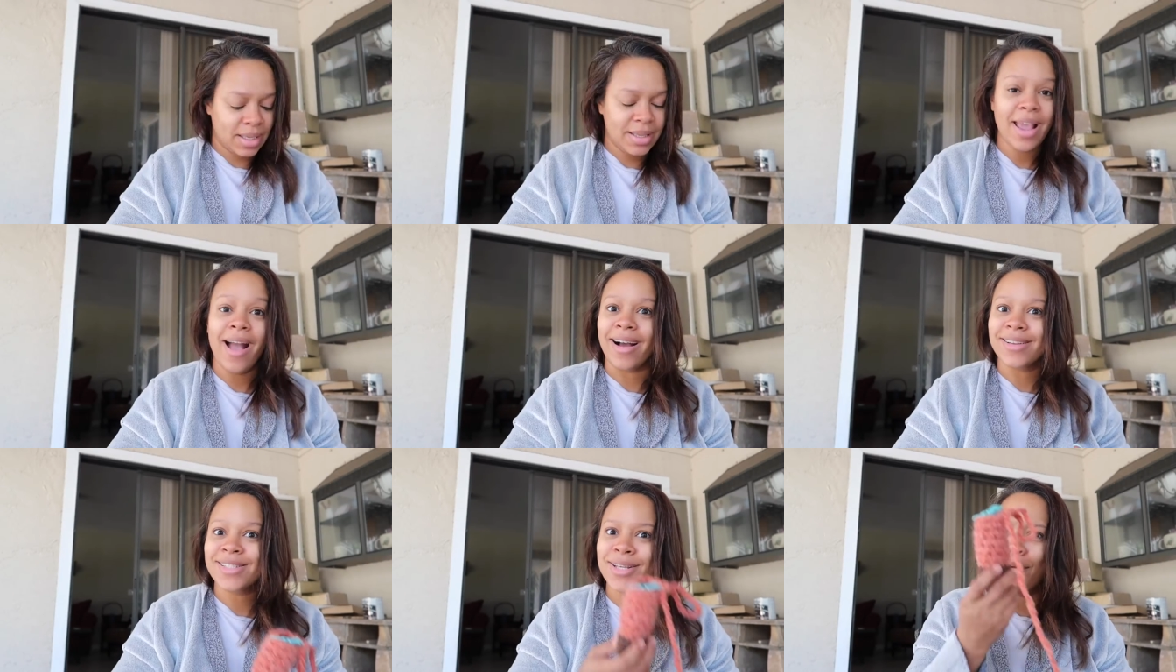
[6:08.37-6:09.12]

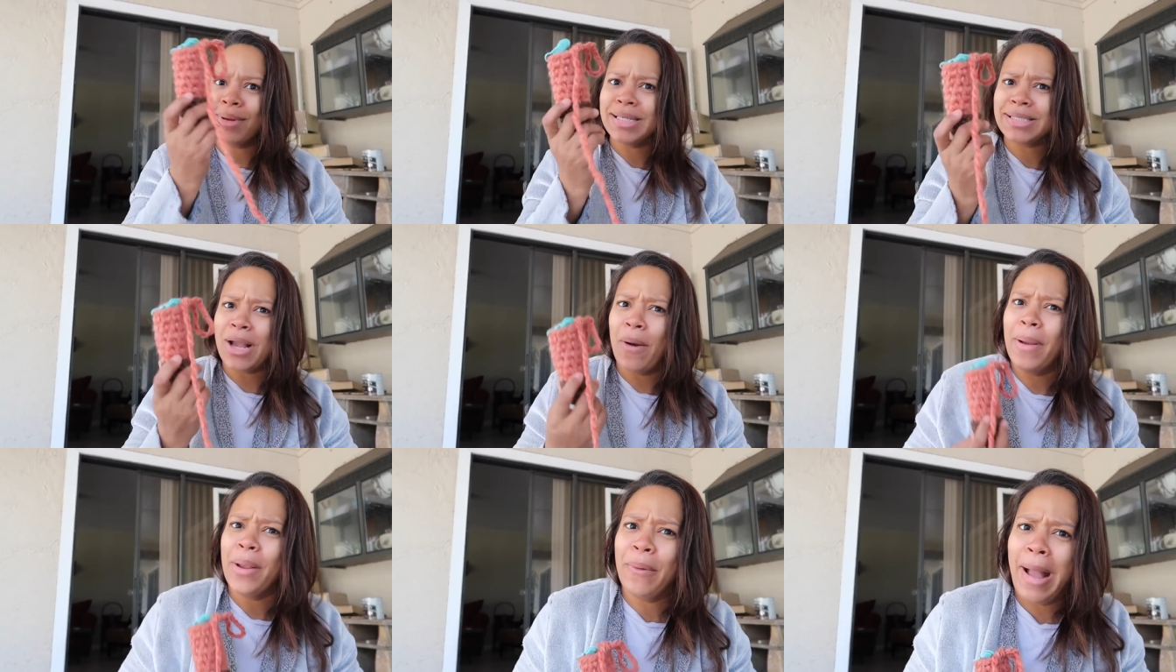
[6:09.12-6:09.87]
Yeah, so it's
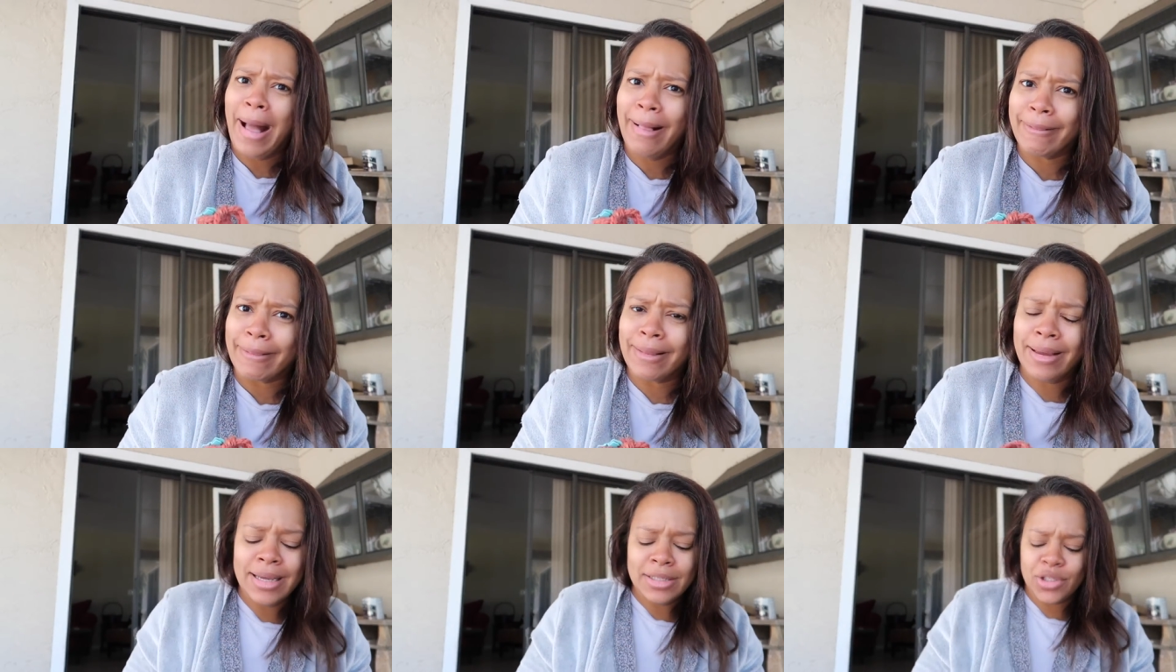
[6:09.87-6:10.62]
going well.
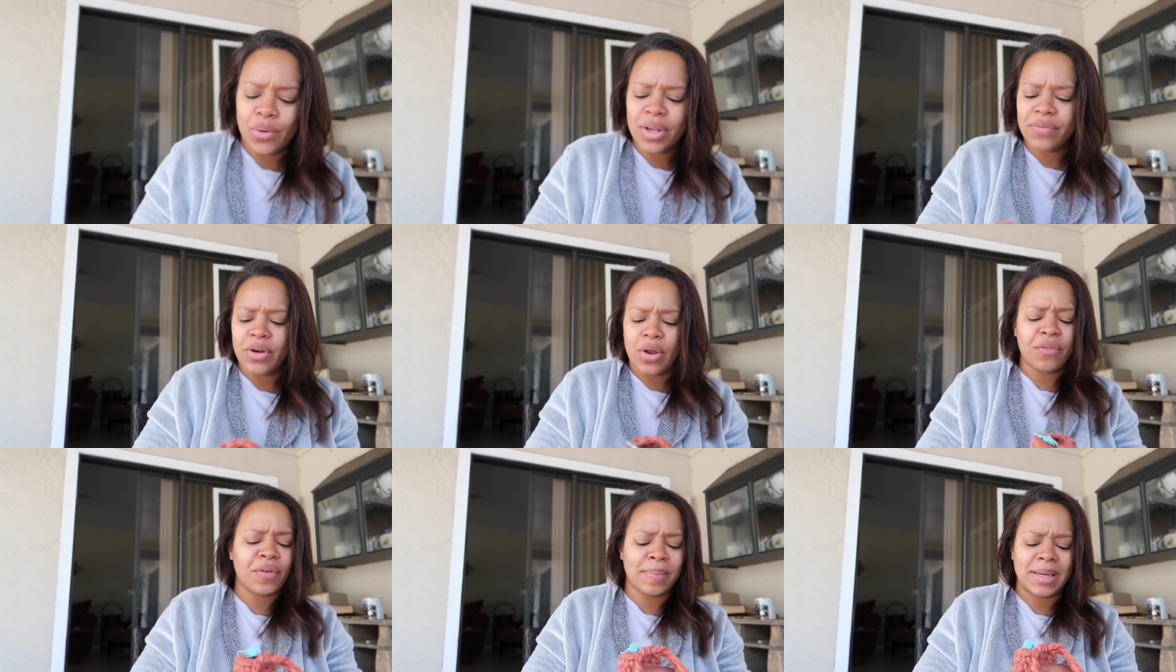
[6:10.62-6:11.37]
Don't even
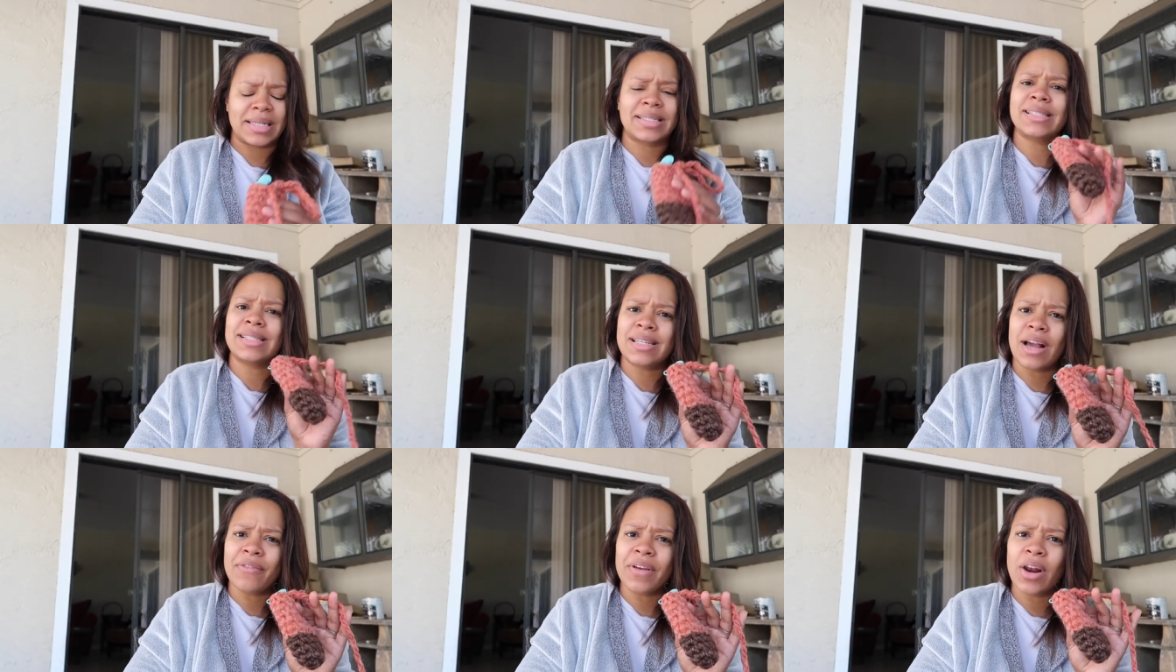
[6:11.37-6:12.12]
know if I'm gonna
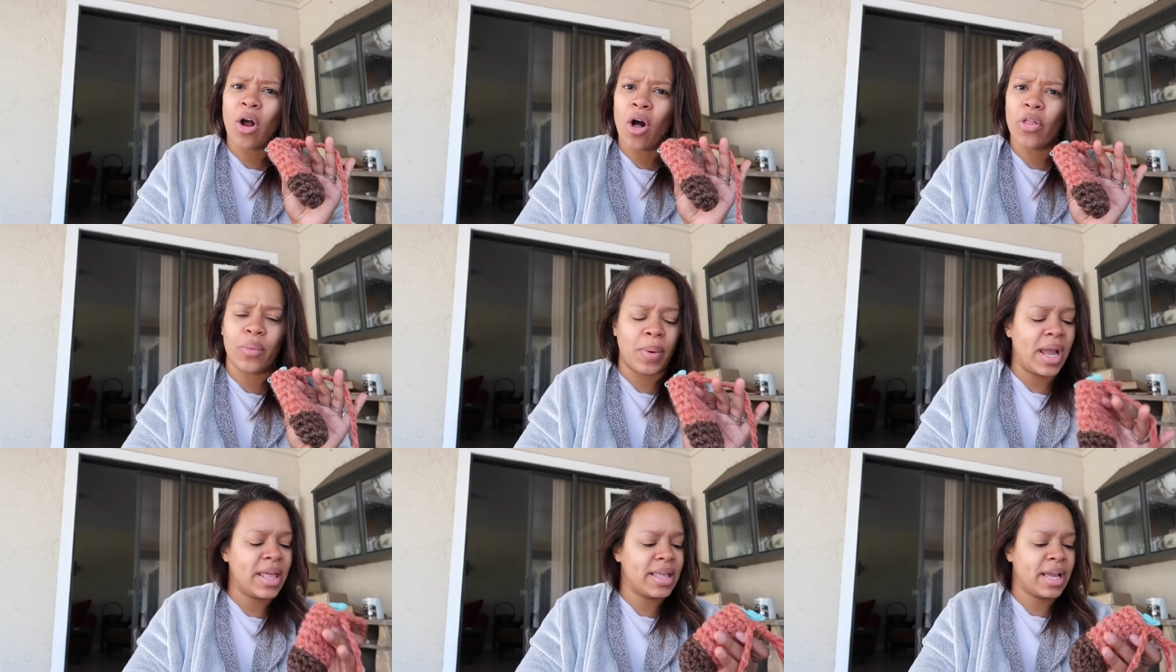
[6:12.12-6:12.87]
stuff it all the
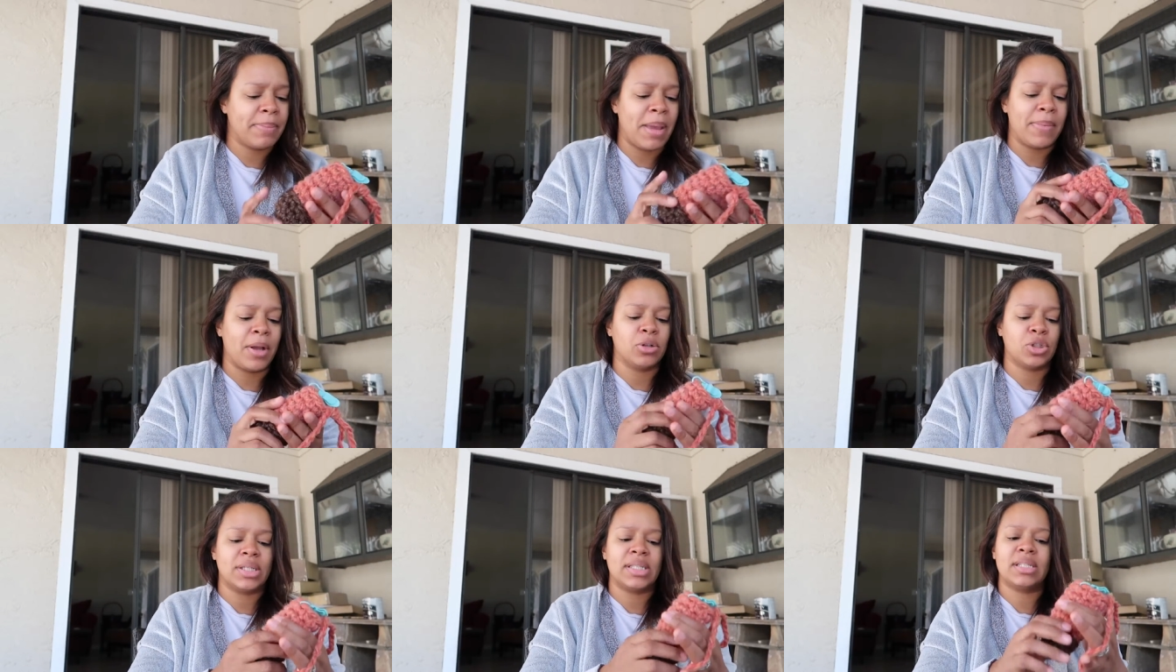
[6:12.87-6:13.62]
way. I think maybe I'll
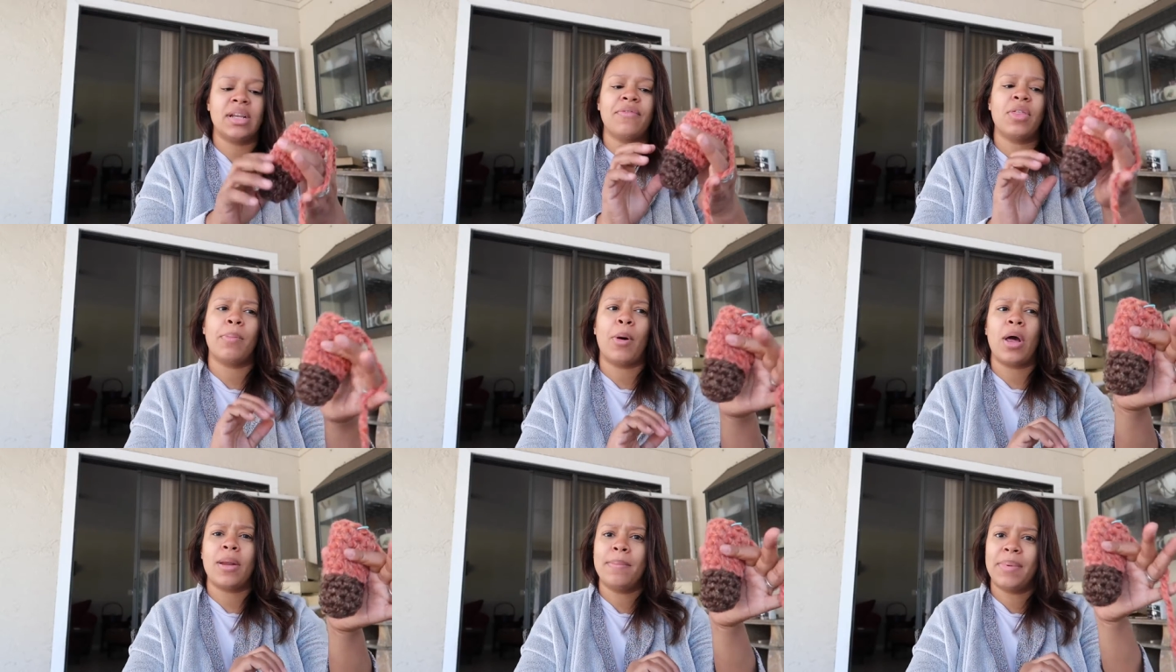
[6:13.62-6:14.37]
just stuff the
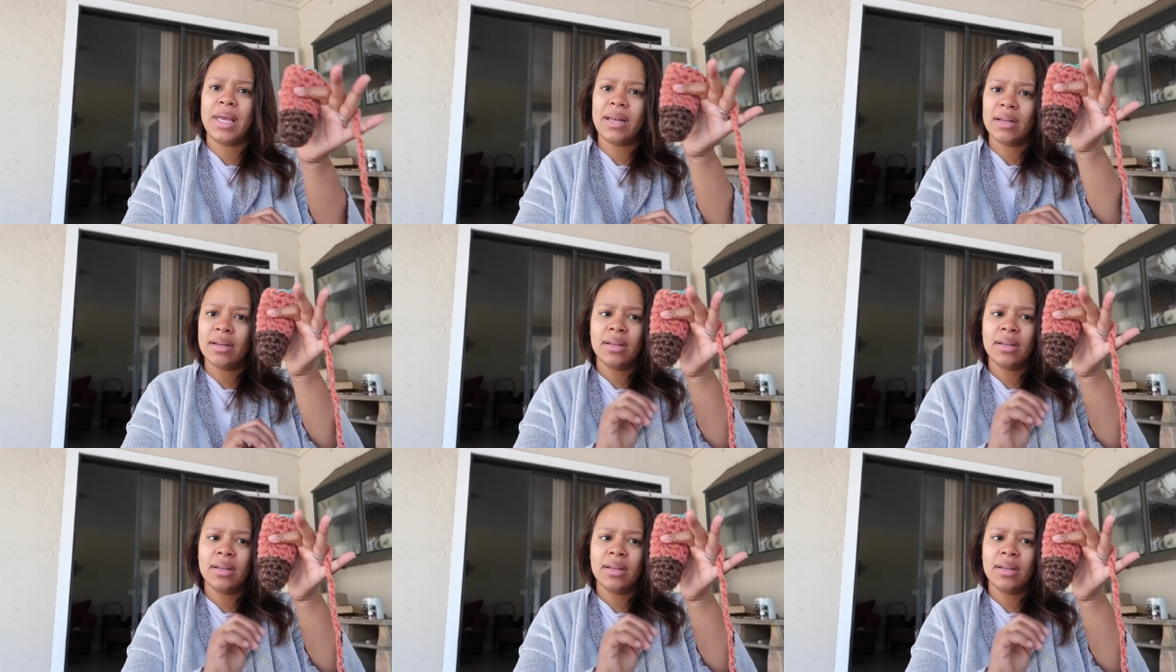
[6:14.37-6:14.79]
bottom bit,